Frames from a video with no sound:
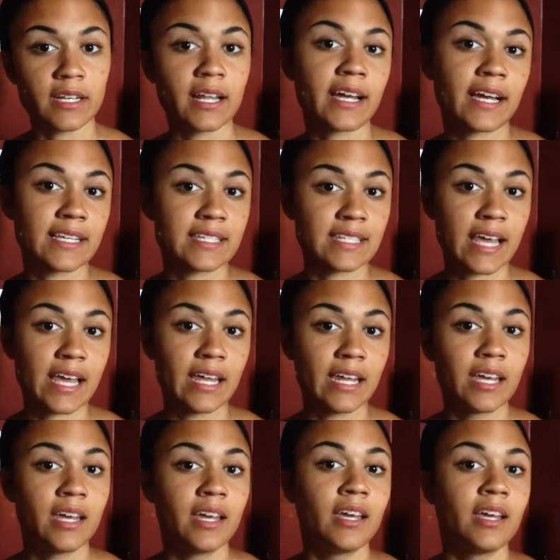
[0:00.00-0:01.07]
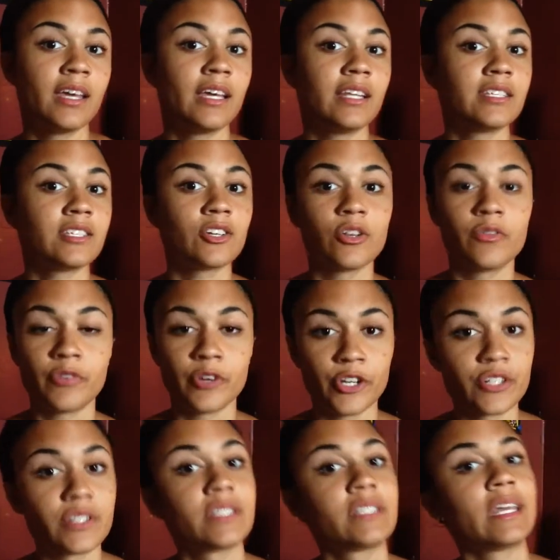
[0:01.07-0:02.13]
Like I said, it's good for
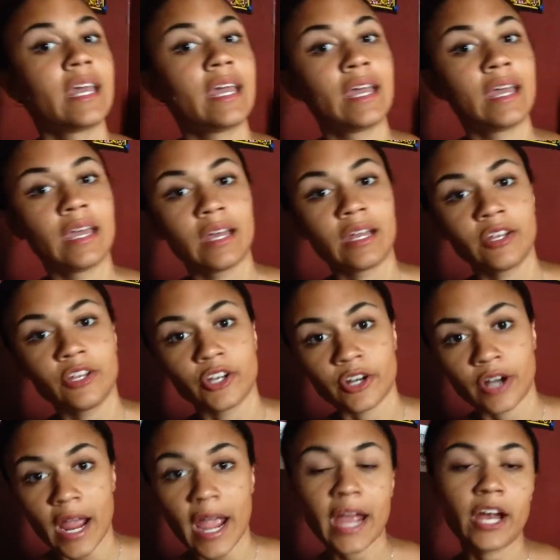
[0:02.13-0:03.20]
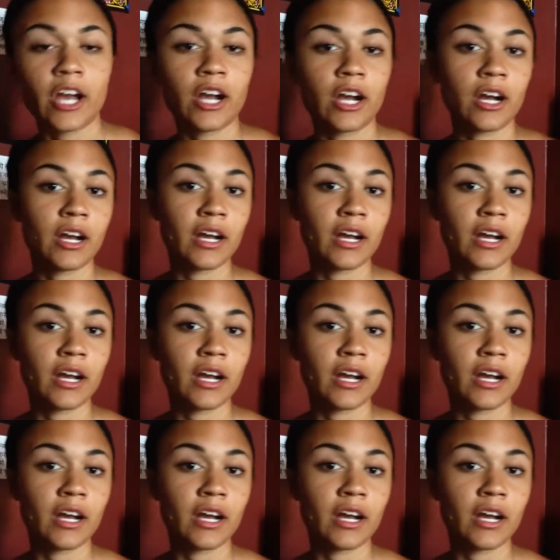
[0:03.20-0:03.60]
your skin, your hair,